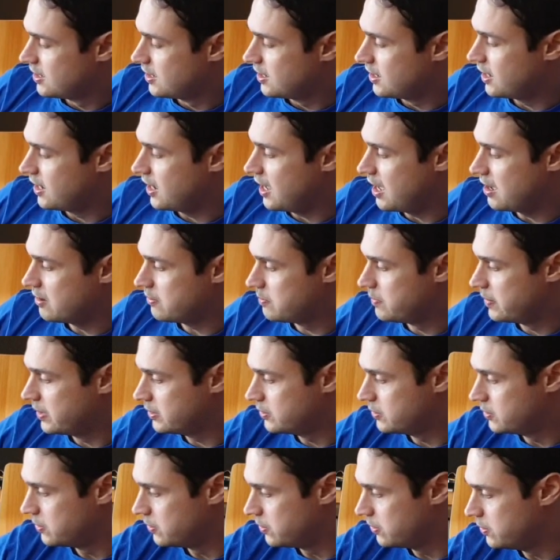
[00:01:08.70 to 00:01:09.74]
I have my
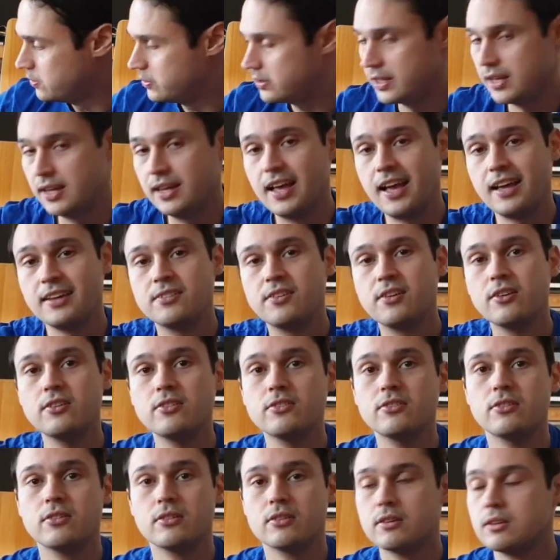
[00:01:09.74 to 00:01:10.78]
two
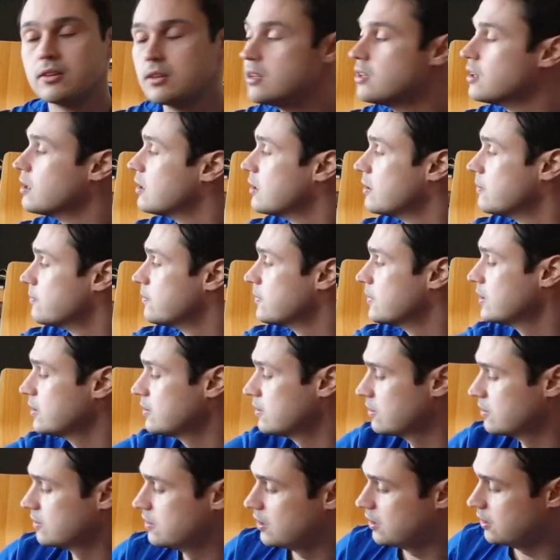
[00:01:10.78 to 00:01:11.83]
telecasters. This
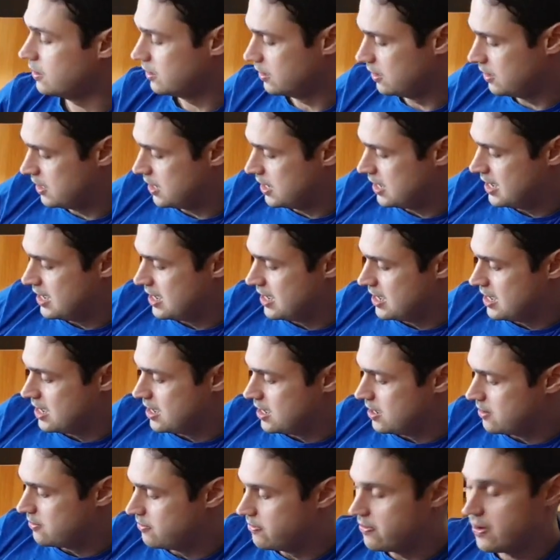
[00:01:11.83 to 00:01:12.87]
is the
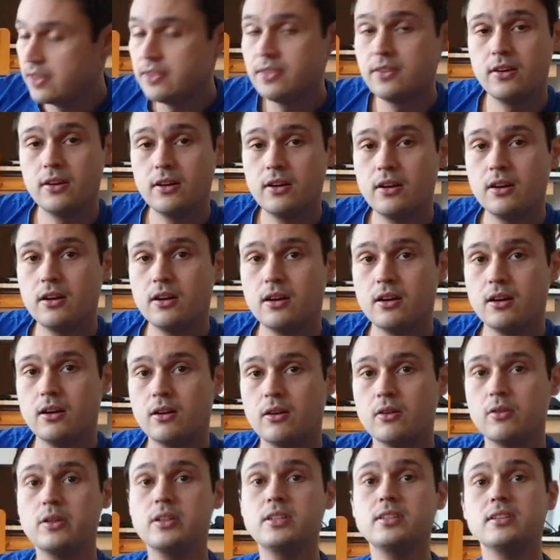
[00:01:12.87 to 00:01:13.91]
Fender
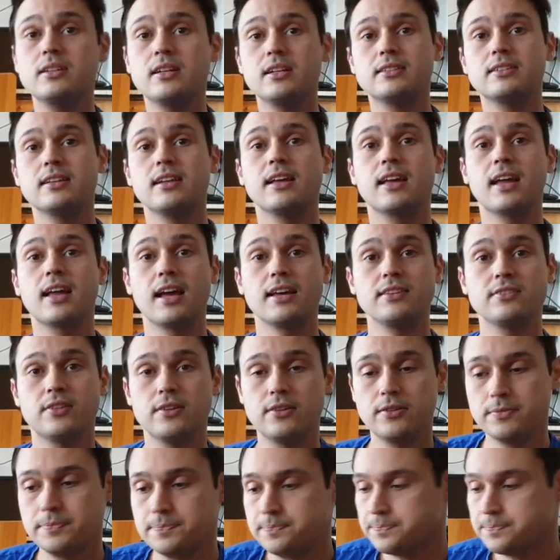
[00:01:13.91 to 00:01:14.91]
original telecaster